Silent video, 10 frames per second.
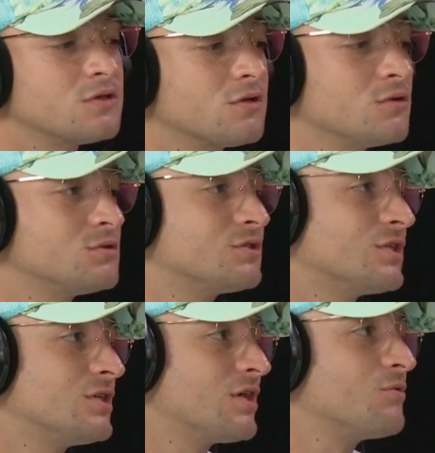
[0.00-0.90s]
a huge
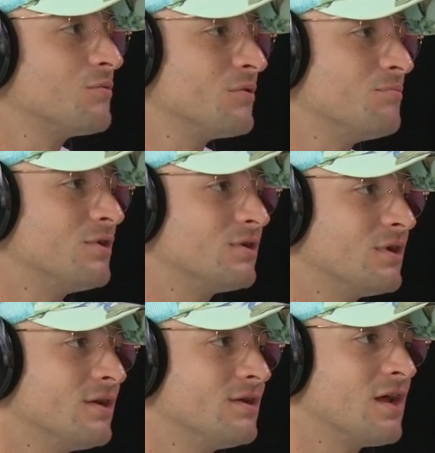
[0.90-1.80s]
change. I remember
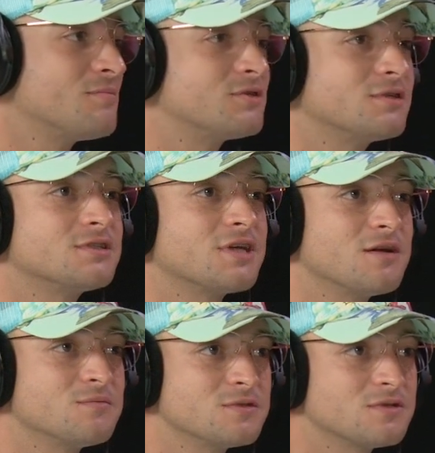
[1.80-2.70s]
Napster
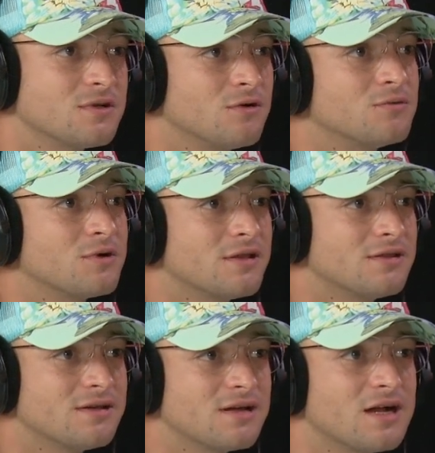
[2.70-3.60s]
times
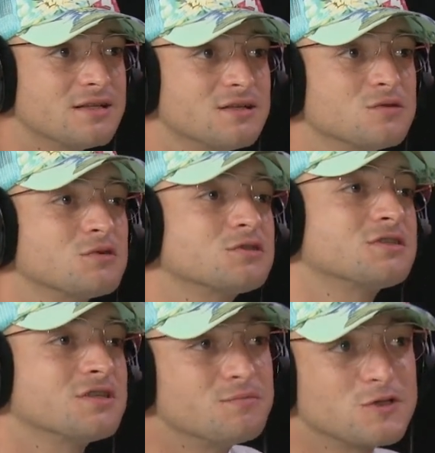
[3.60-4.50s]
already, and this was a
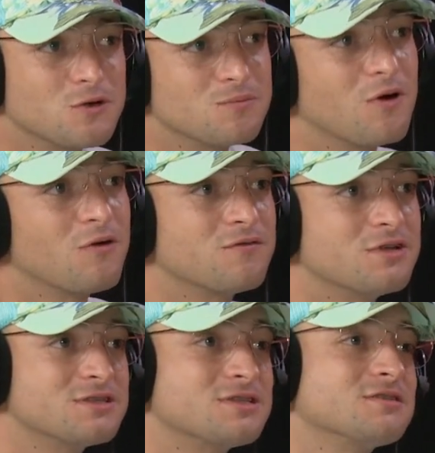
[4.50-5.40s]
symptom of
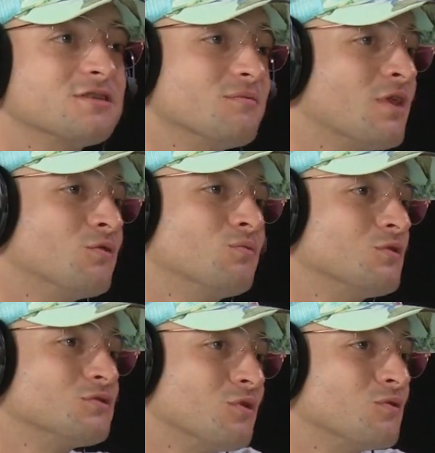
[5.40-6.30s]
this system that
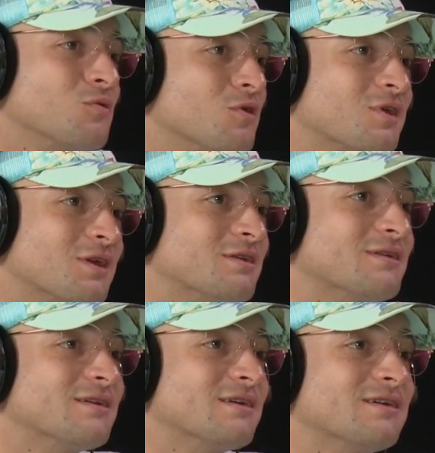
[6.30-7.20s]
was not
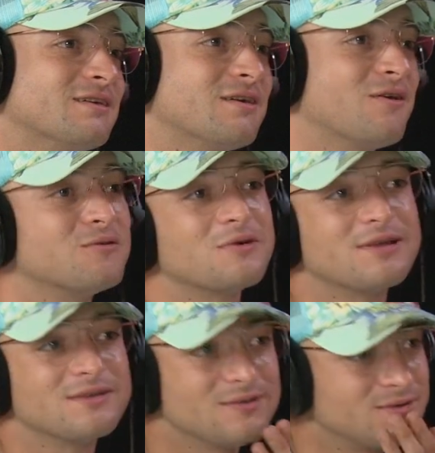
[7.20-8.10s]
working already, you